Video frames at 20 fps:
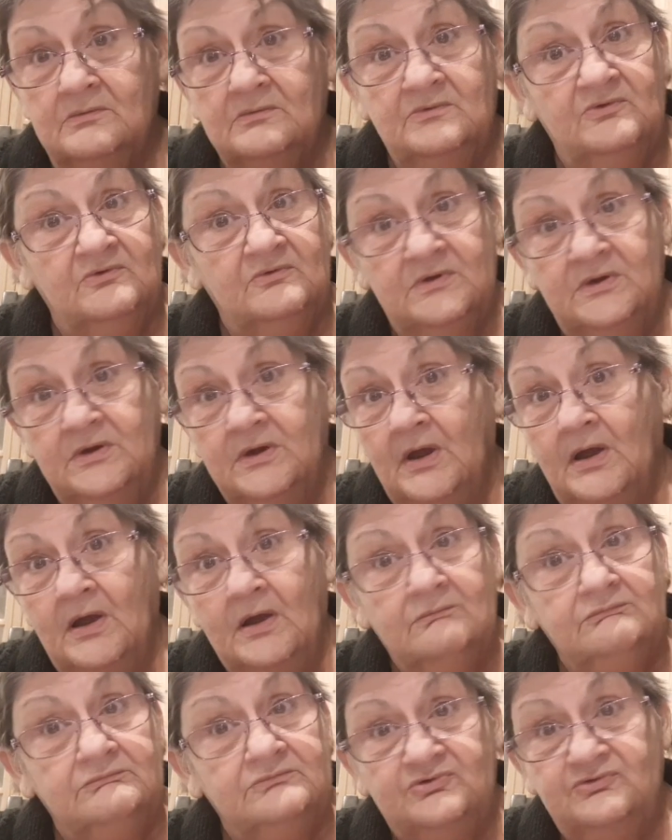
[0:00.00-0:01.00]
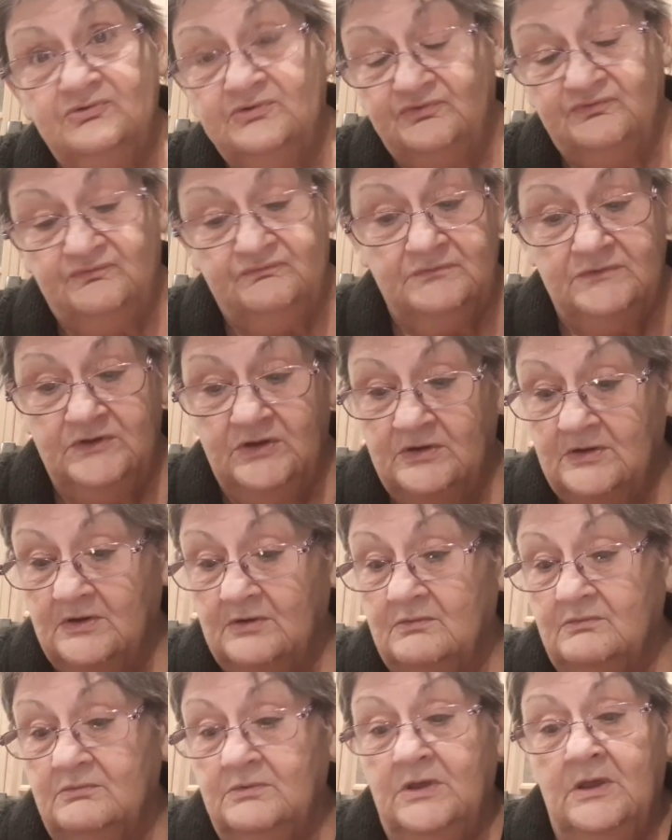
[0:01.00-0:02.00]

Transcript: yeah, yeah, really. Just, you know.